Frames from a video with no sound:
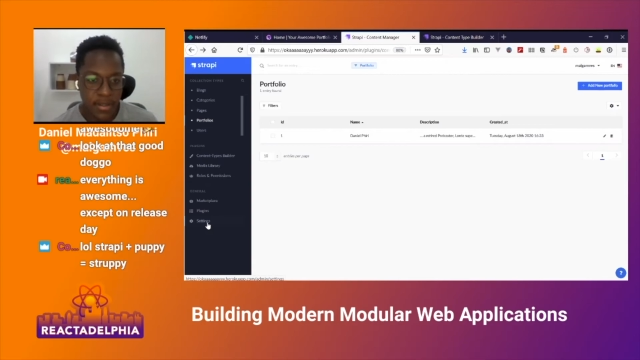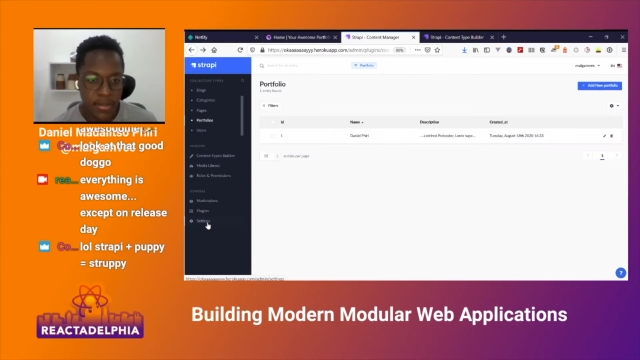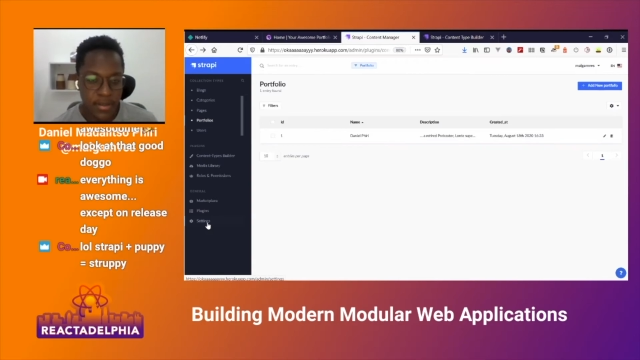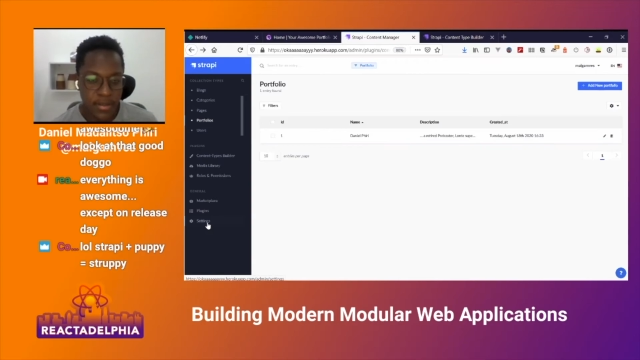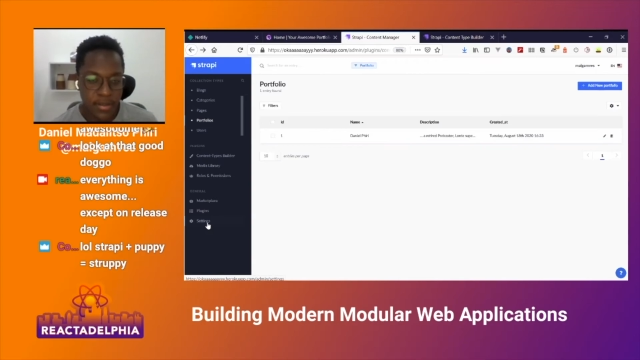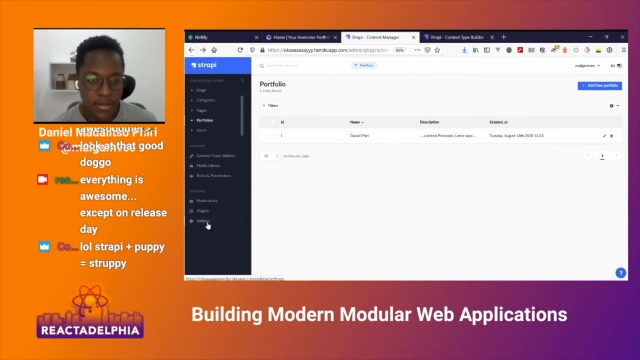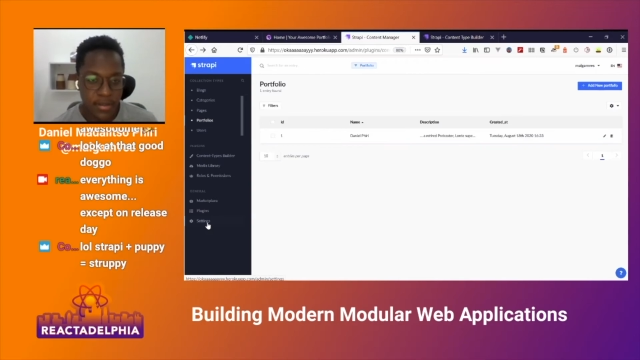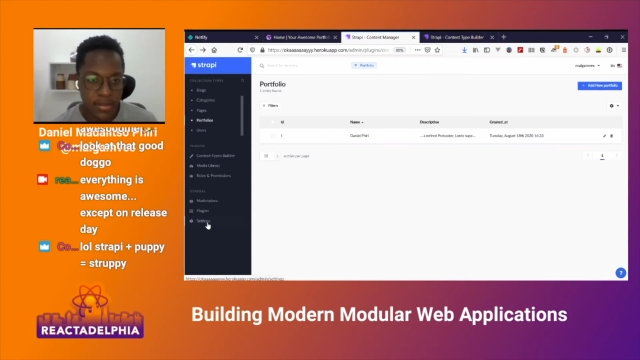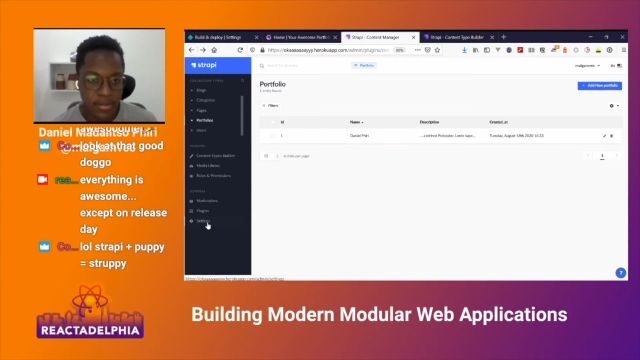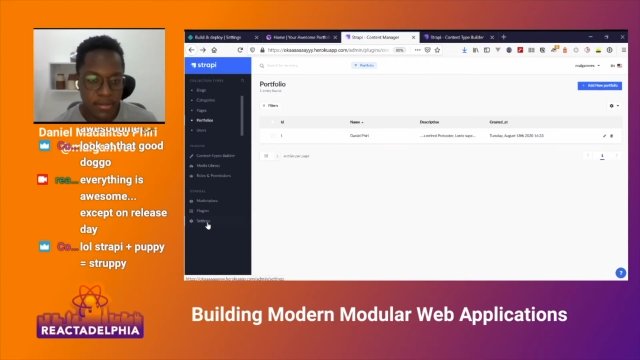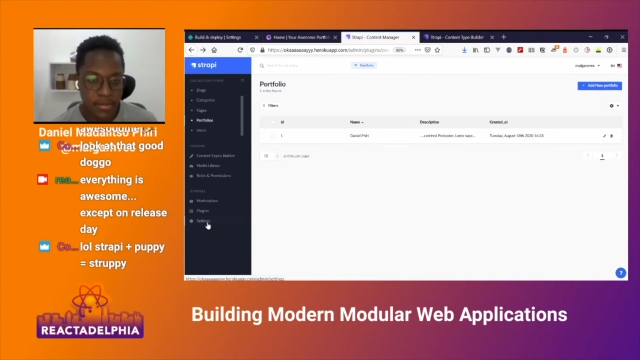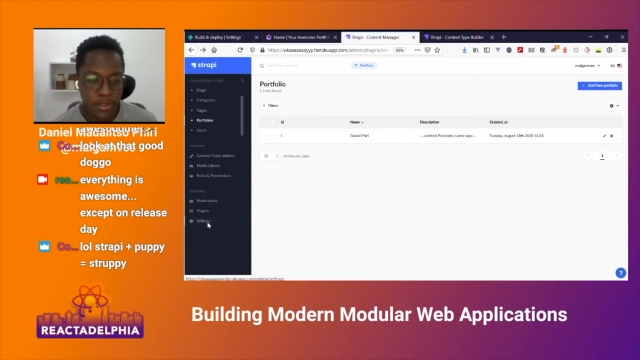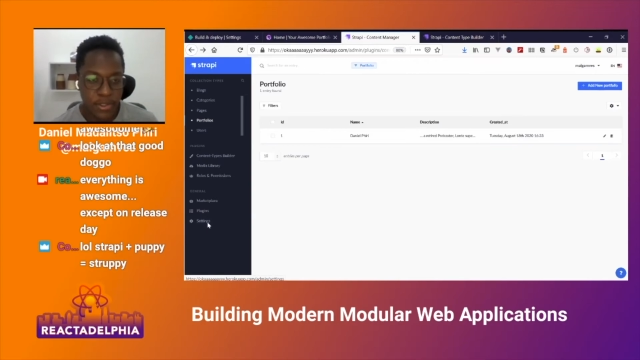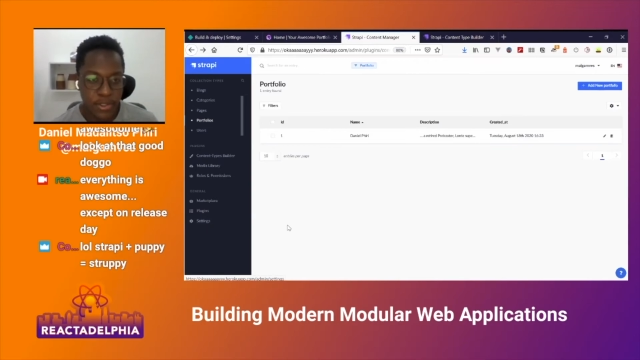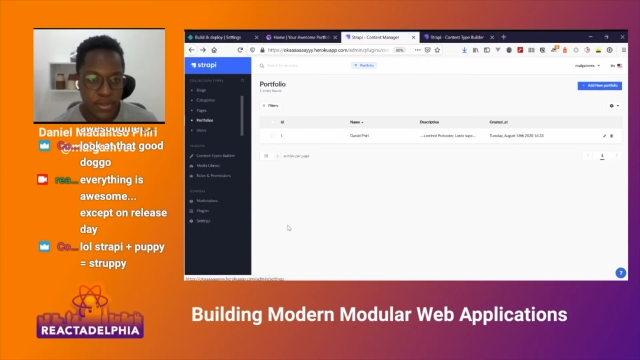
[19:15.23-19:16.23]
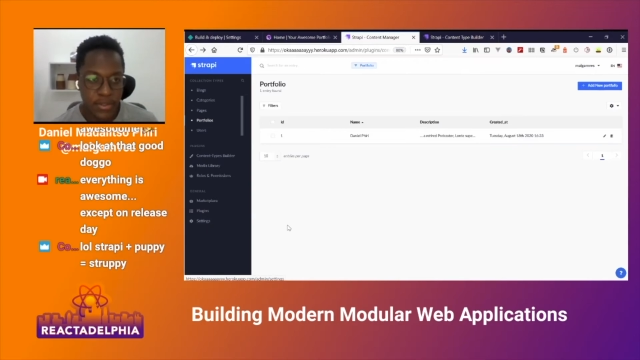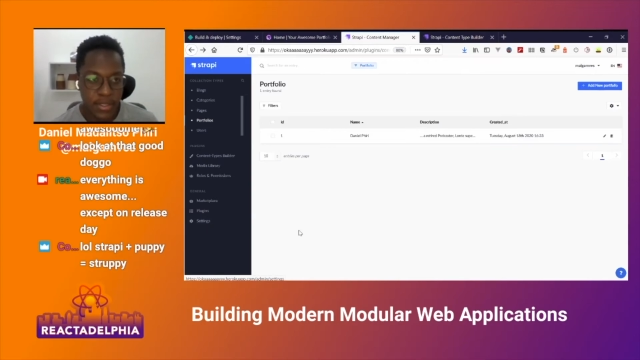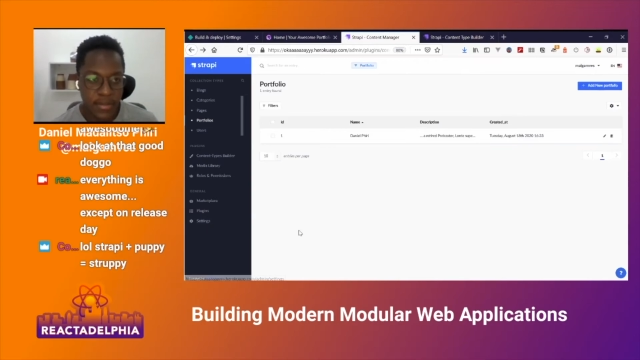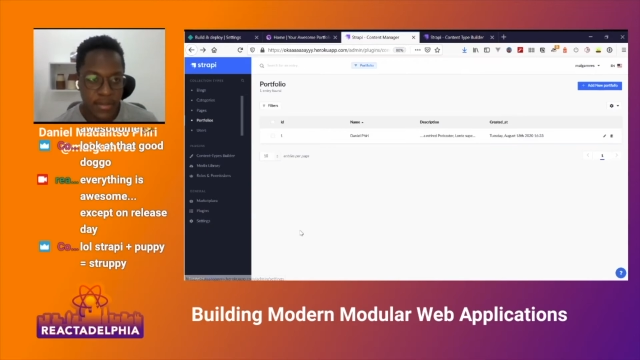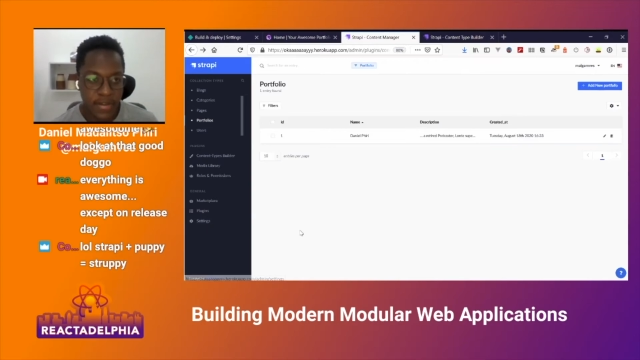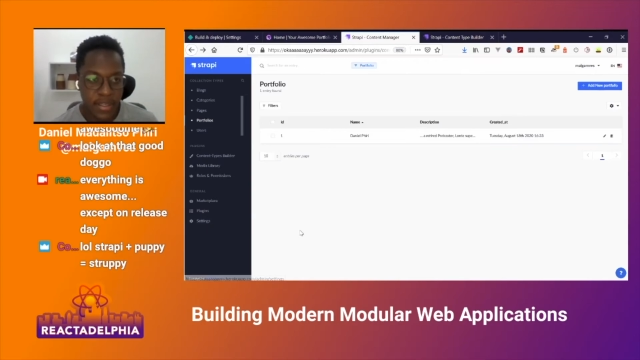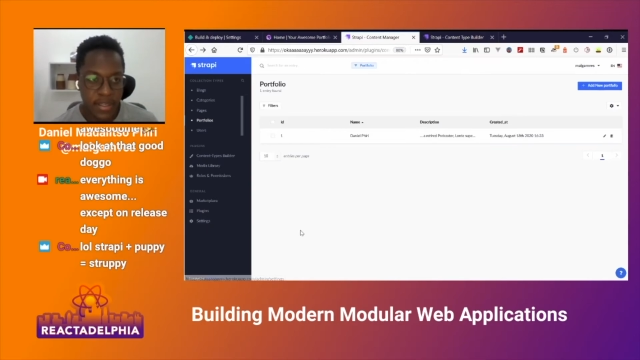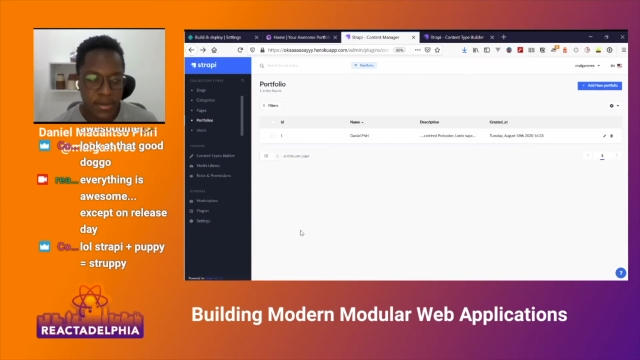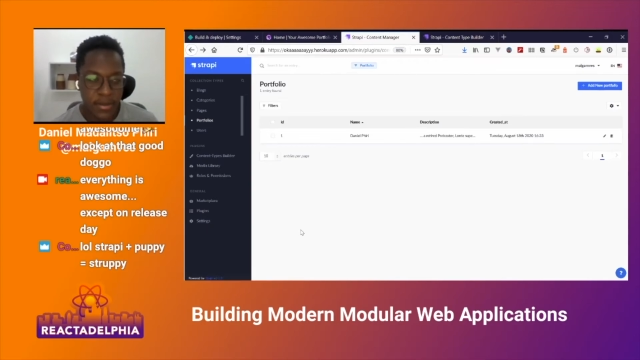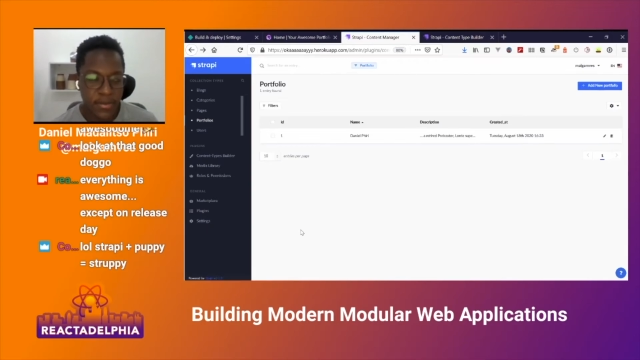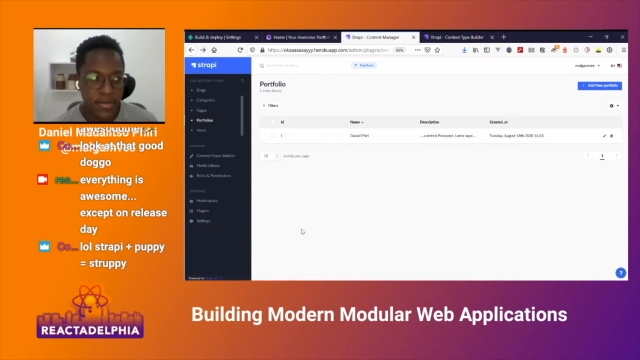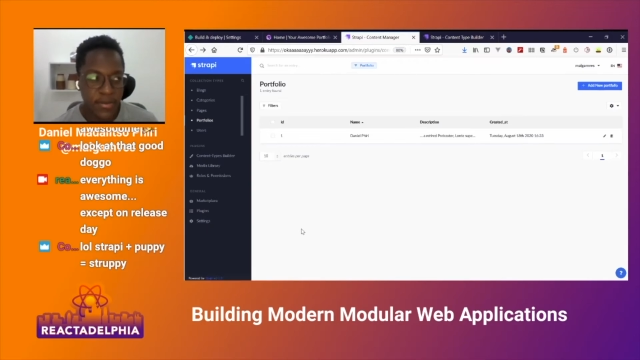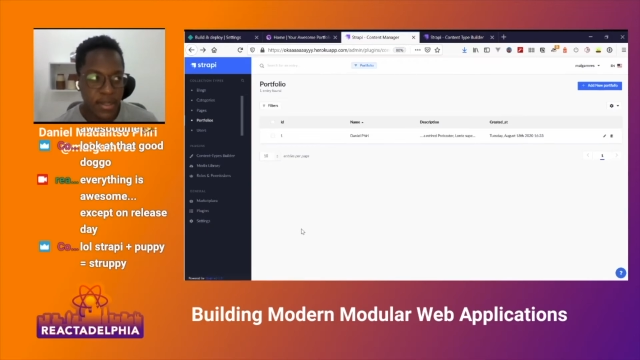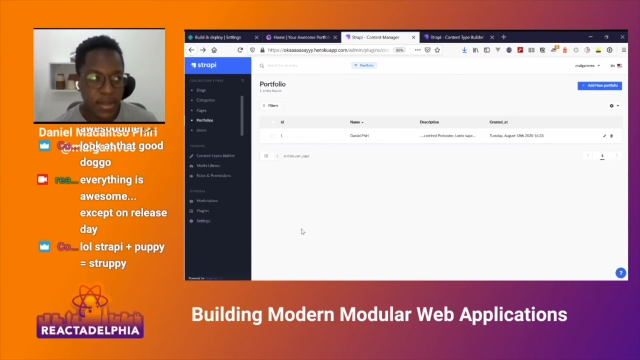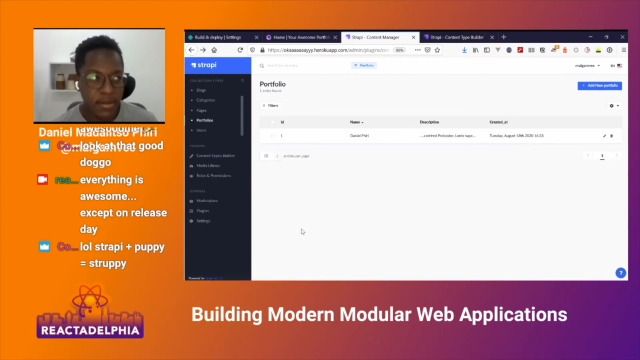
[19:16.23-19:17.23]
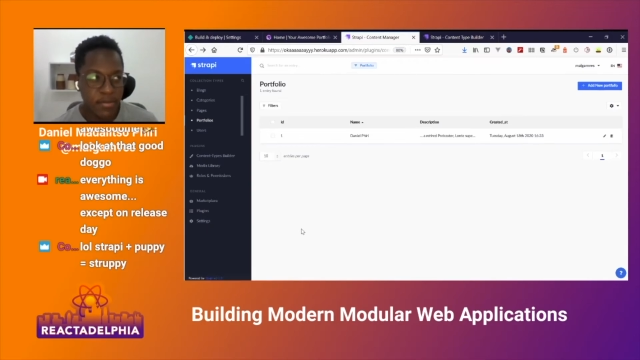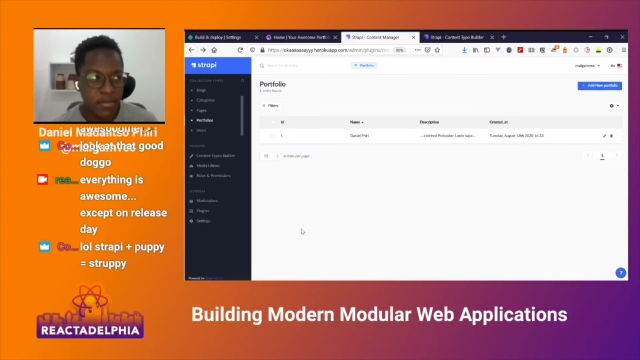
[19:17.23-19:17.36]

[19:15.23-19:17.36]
I'm not sure if I can do that.